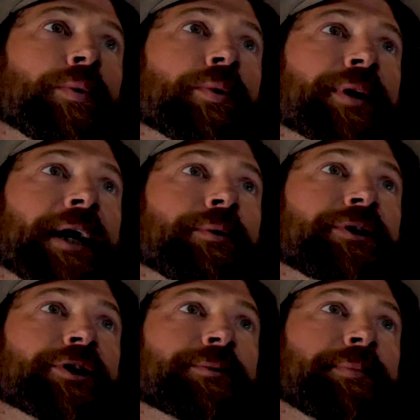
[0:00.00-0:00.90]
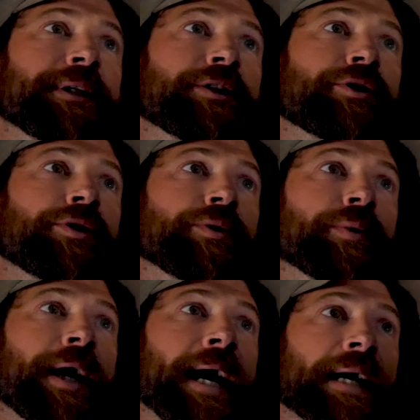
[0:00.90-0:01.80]
Well, that would just be
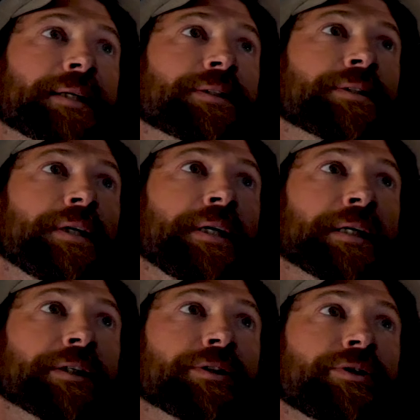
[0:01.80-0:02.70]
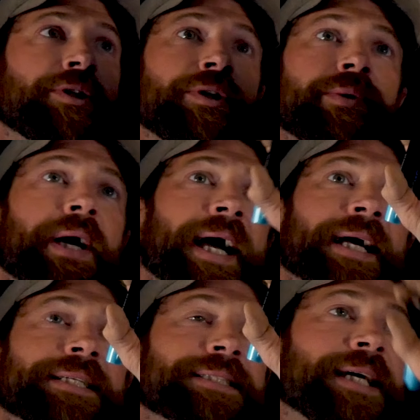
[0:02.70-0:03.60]
2x, because
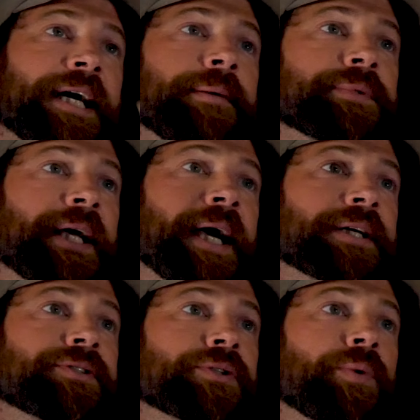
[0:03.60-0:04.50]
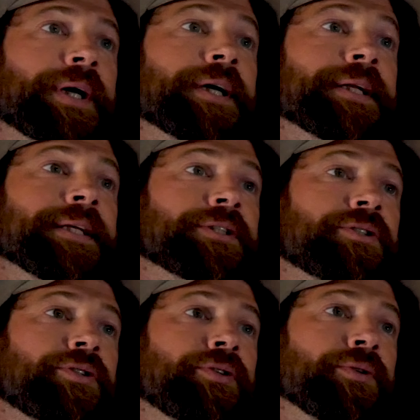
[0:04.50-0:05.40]
2x times x squared is
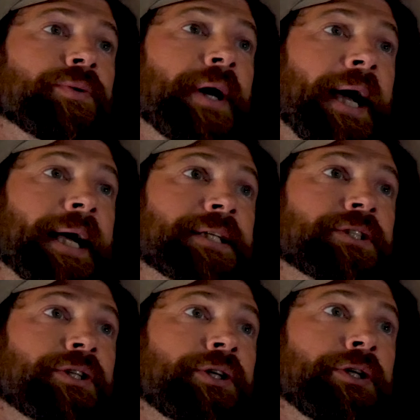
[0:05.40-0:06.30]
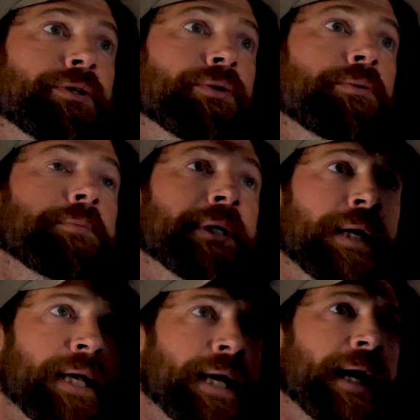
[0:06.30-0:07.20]
2x cubed.
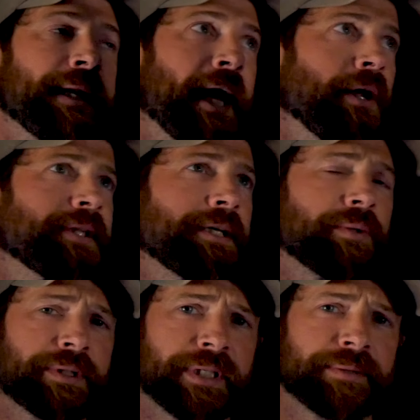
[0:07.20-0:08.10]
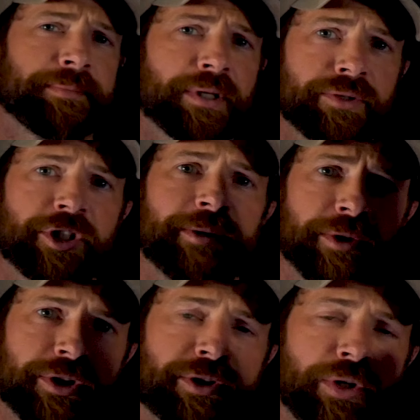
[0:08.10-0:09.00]
And now dealing with this middle term,
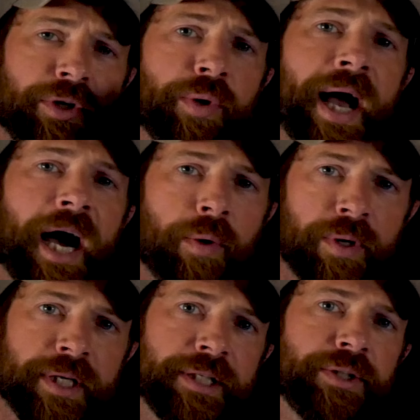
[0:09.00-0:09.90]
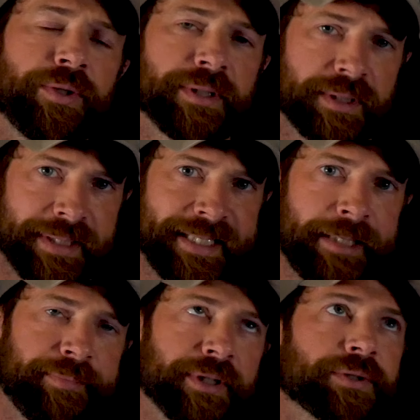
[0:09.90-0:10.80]
just show you how we're going to use this to
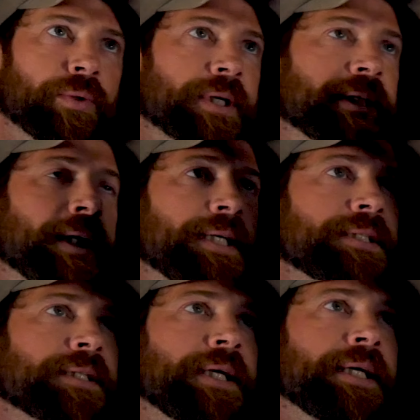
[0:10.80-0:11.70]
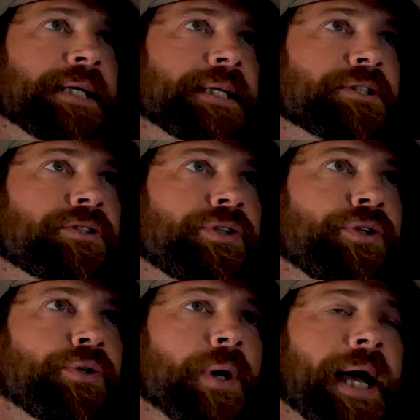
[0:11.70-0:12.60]
keep us organized, is
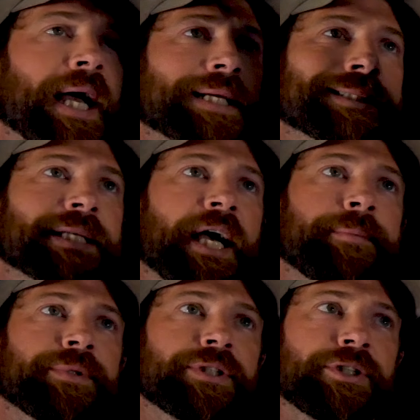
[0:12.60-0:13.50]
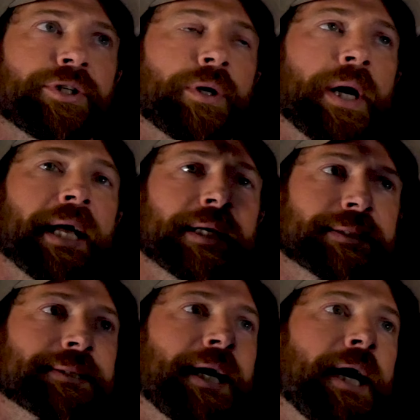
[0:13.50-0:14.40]
2x times
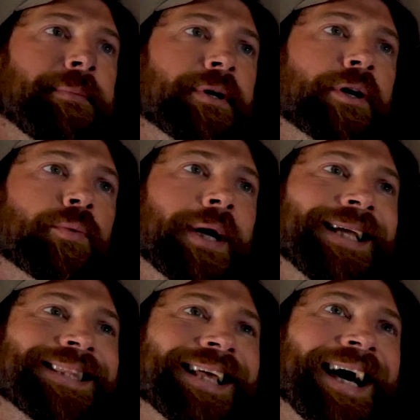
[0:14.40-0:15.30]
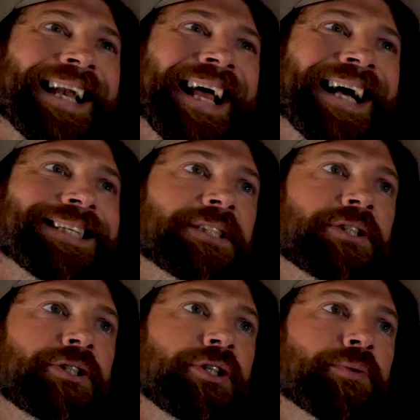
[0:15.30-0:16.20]
0x. I'm going to write that
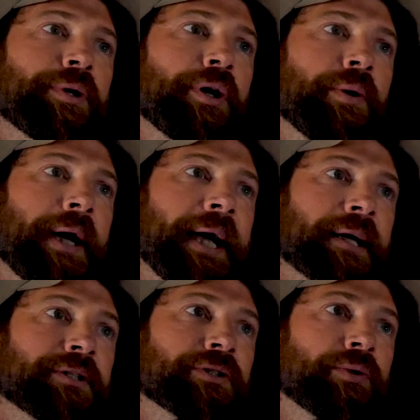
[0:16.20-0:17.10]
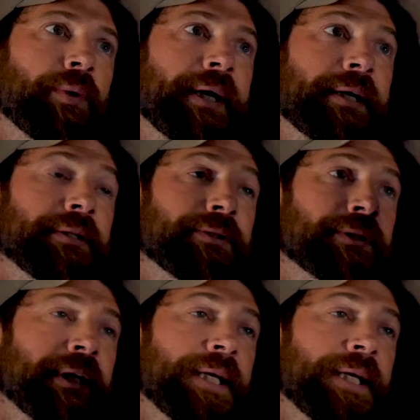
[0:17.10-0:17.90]
as 0x squareds.